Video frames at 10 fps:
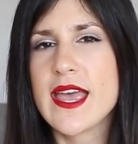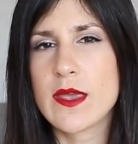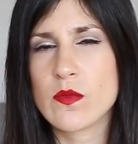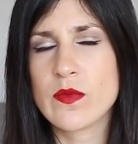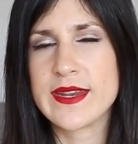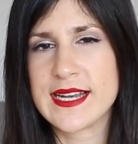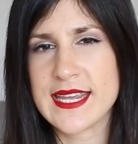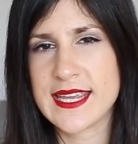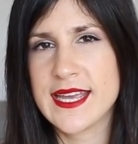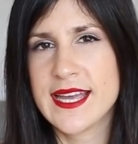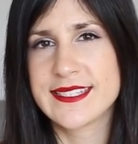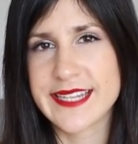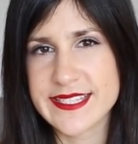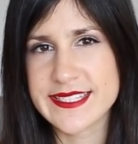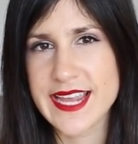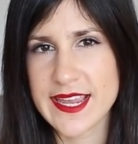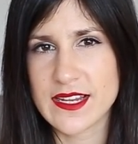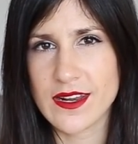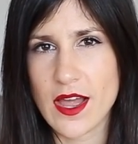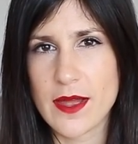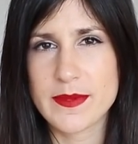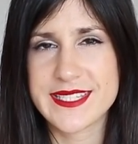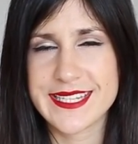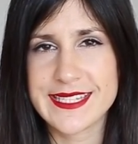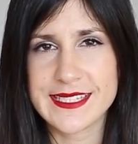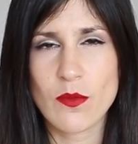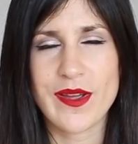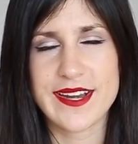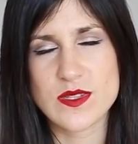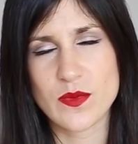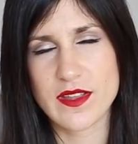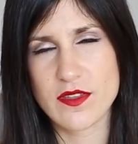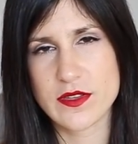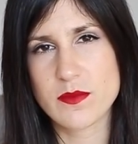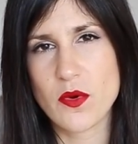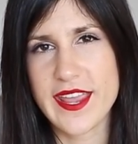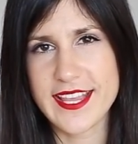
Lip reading: it really does take a lot, particularly when it's one of those more